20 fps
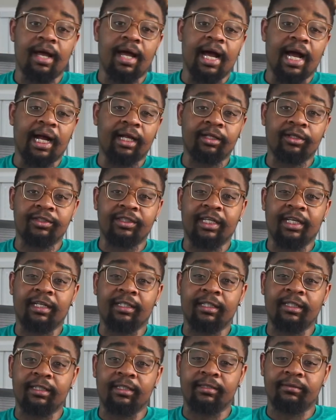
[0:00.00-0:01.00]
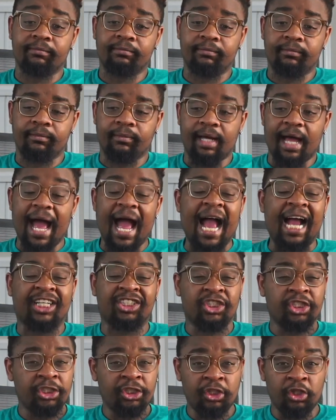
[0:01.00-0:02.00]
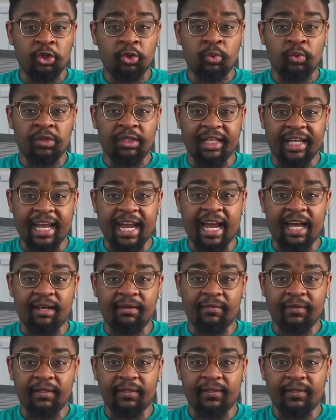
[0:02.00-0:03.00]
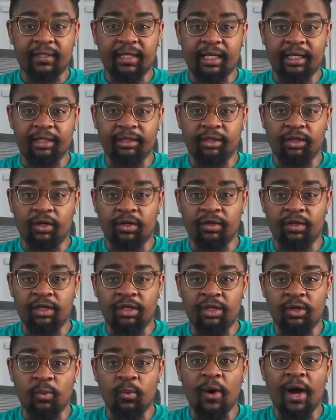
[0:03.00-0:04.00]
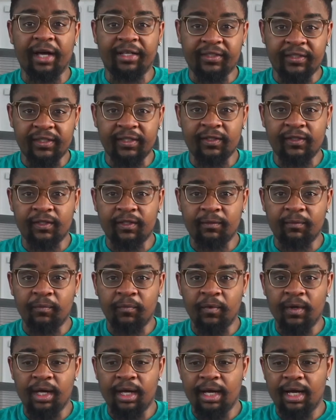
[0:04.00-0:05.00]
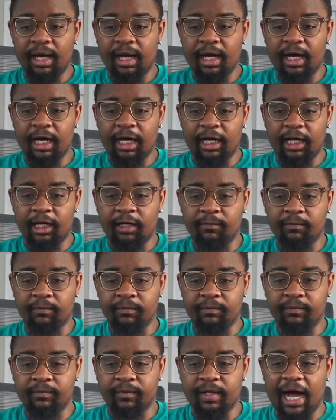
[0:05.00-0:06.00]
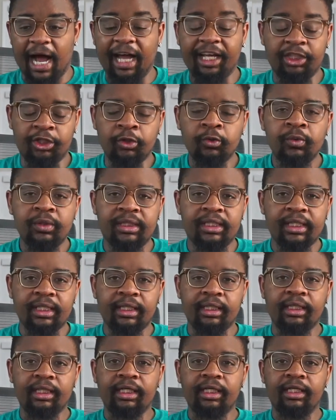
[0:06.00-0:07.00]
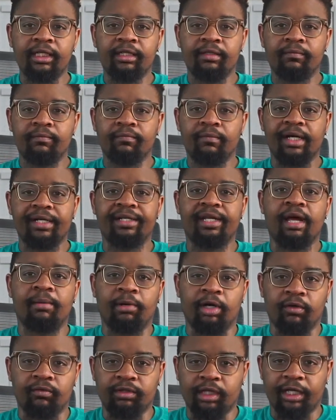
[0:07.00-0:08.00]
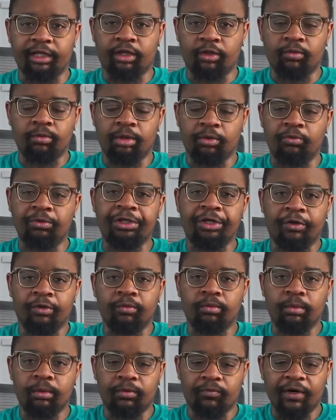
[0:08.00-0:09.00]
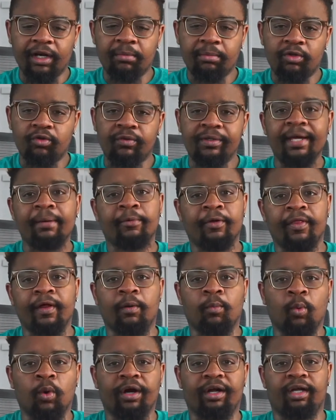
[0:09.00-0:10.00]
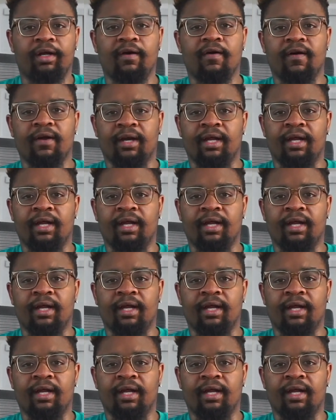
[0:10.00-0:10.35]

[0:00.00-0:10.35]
I learned how to actually use the canvas and learn the UI system. I'd used it in my demo, like the Rated Mutant demo that I'm working on.